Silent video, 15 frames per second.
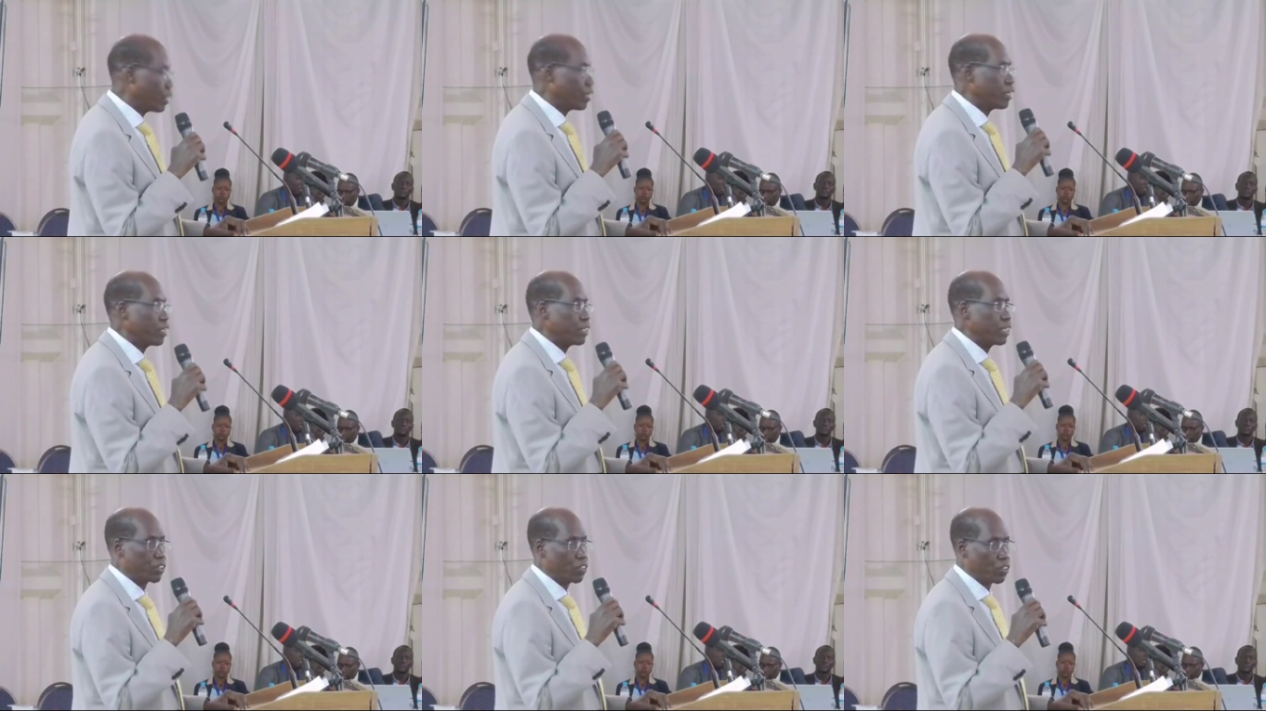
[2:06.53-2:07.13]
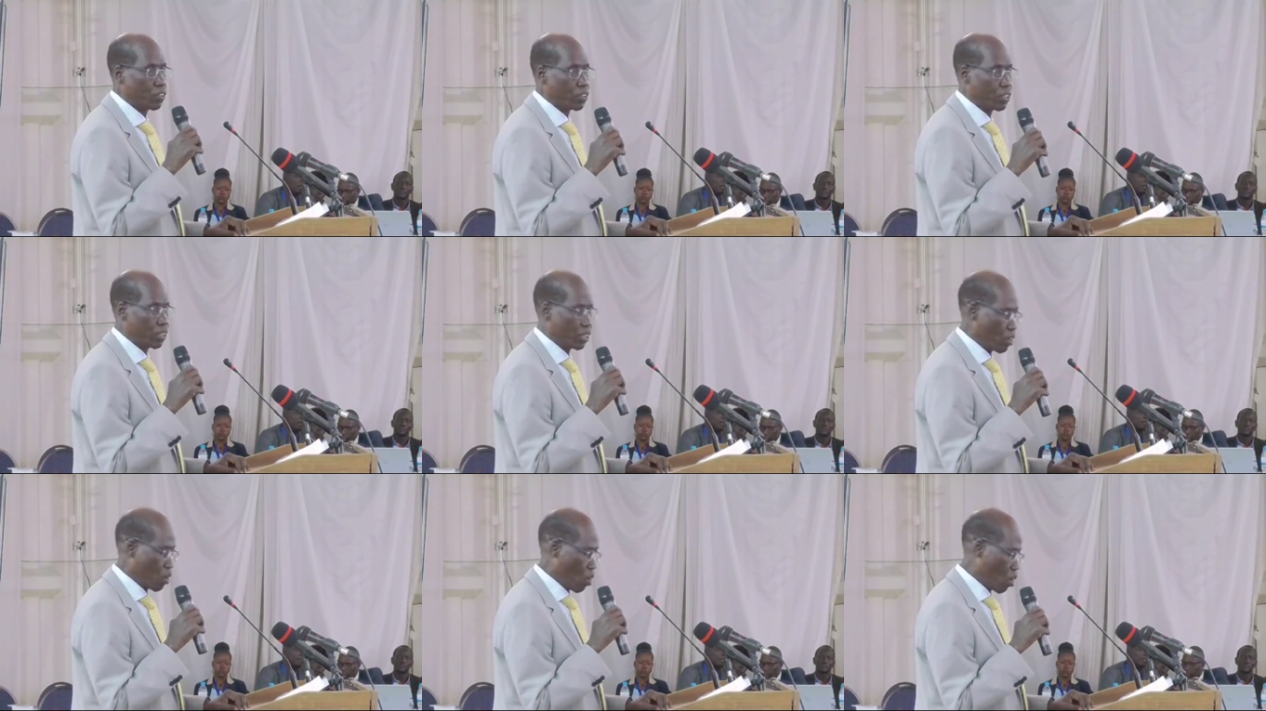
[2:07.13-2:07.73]
Dr.
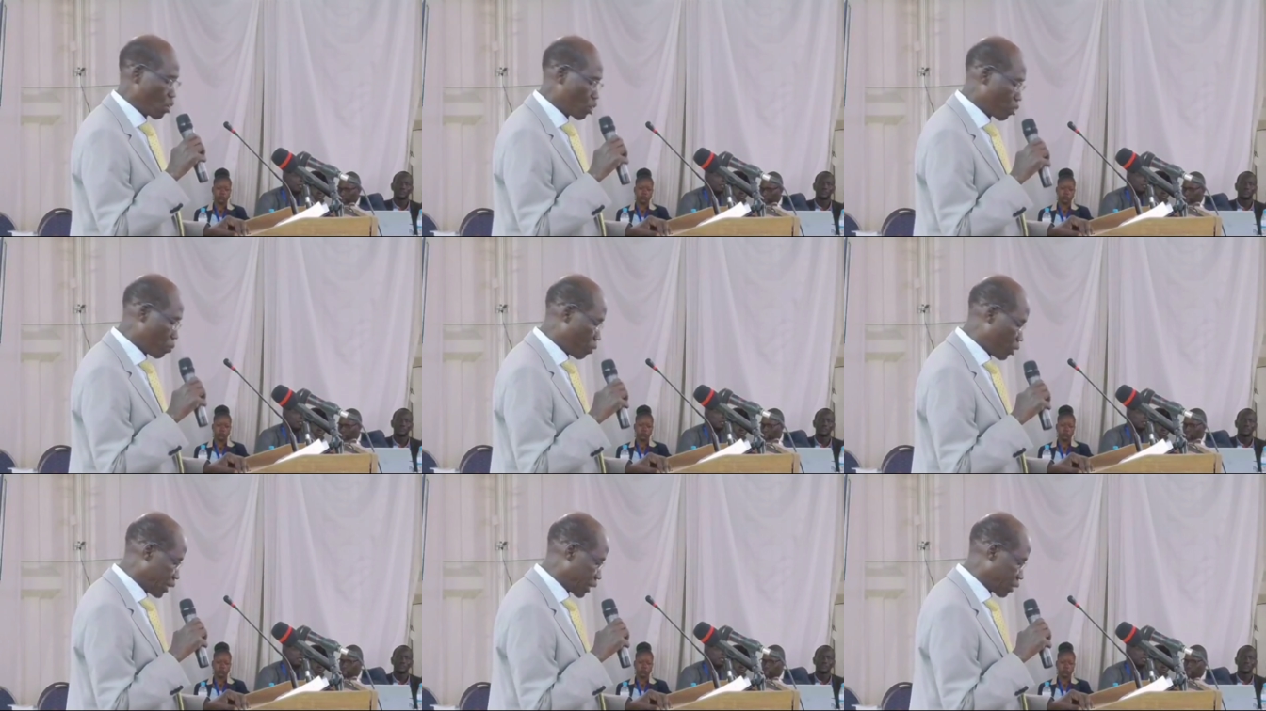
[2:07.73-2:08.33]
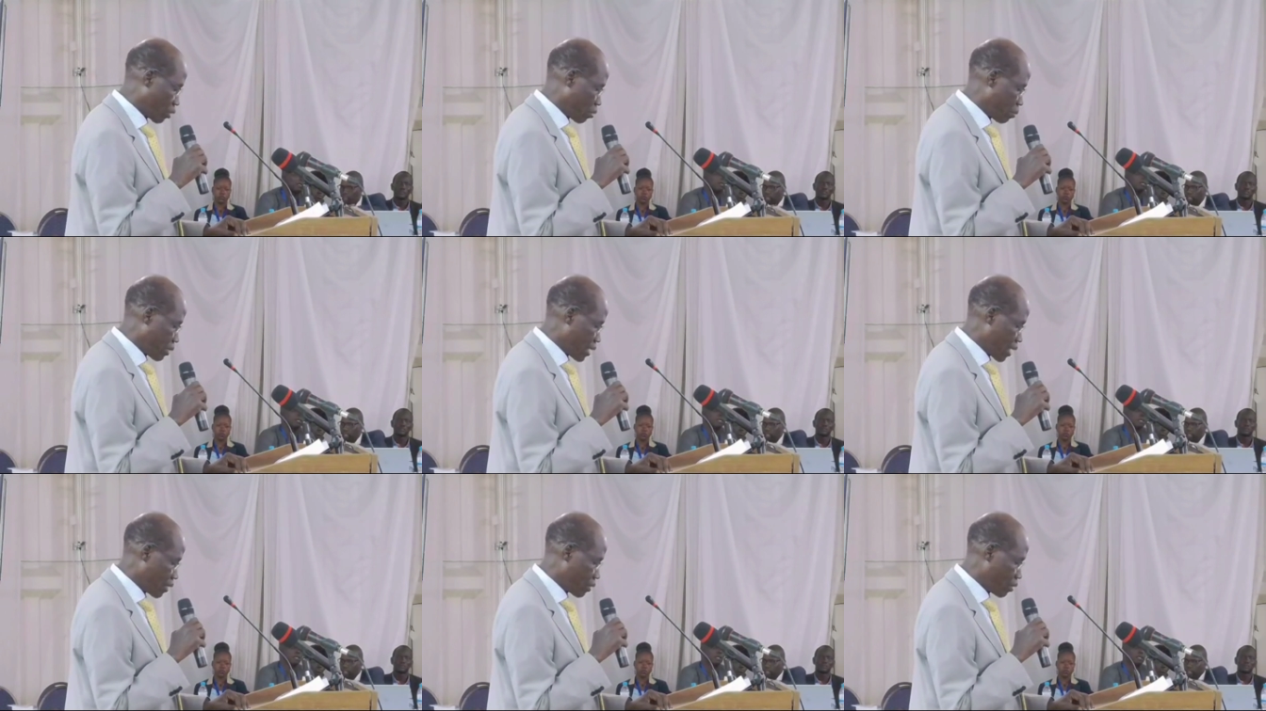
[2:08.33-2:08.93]
Honorable Dr.
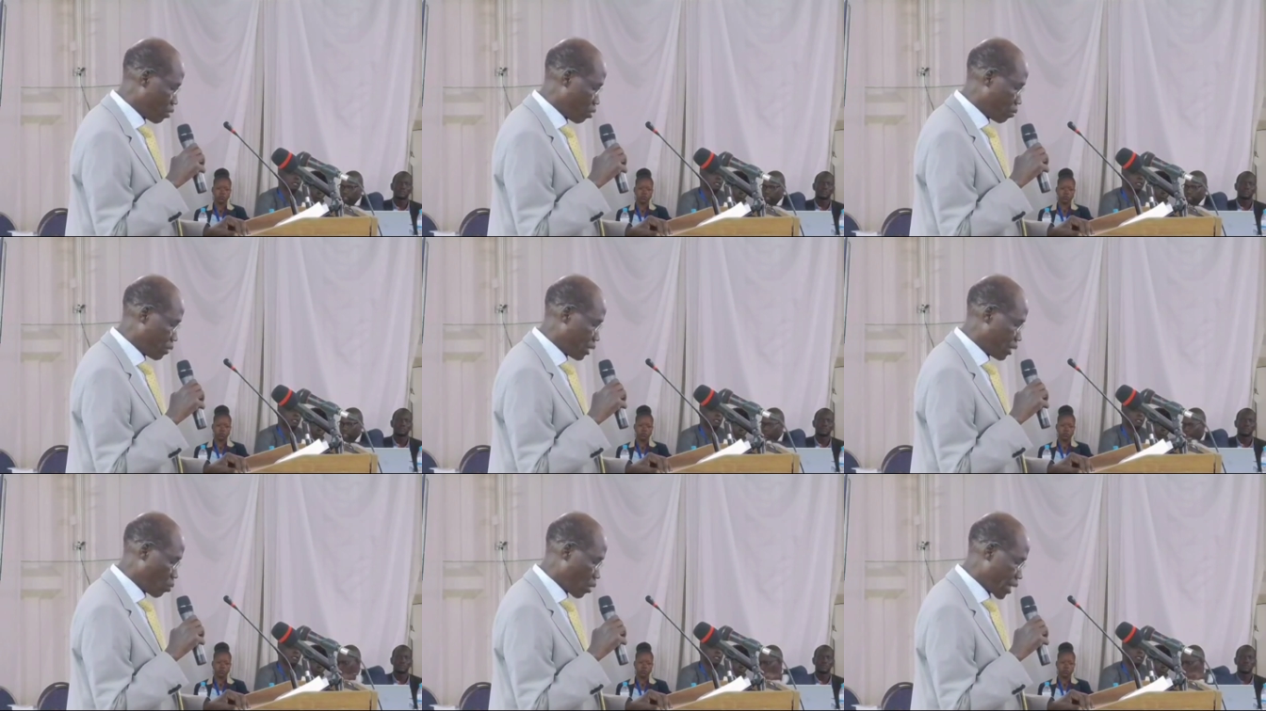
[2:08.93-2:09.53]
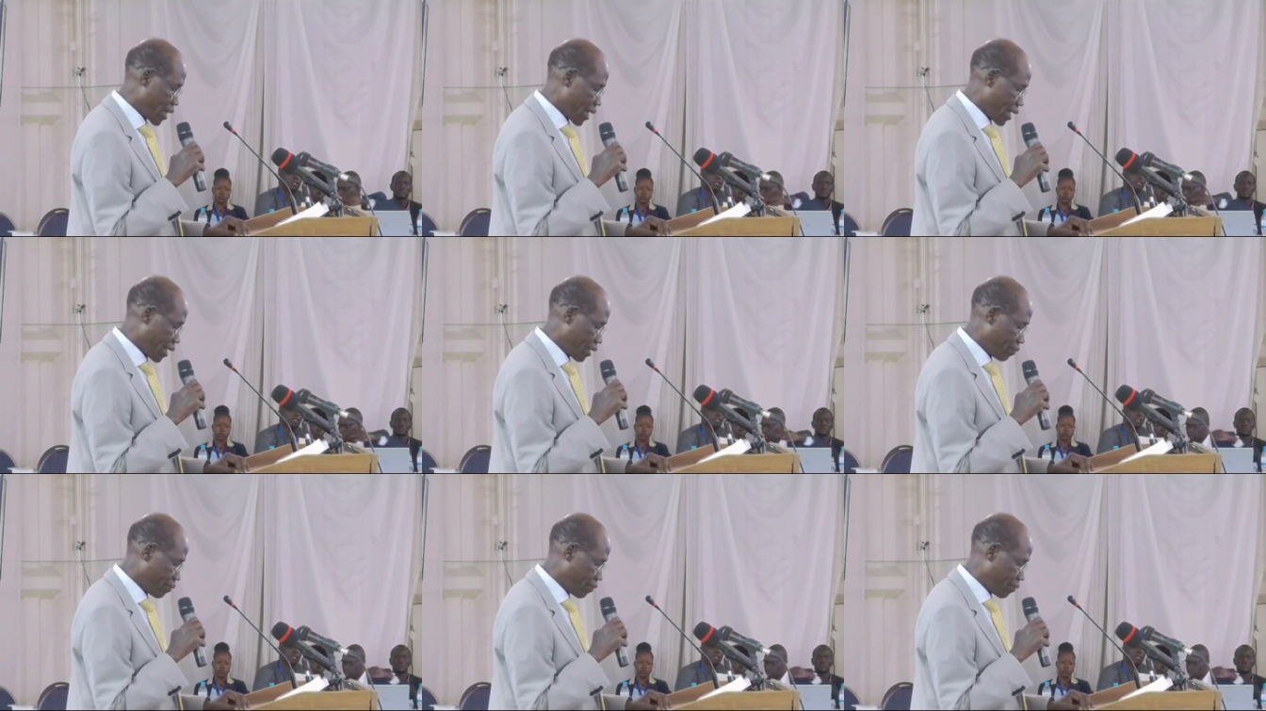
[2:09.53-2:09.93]
Manas Ramalawaya,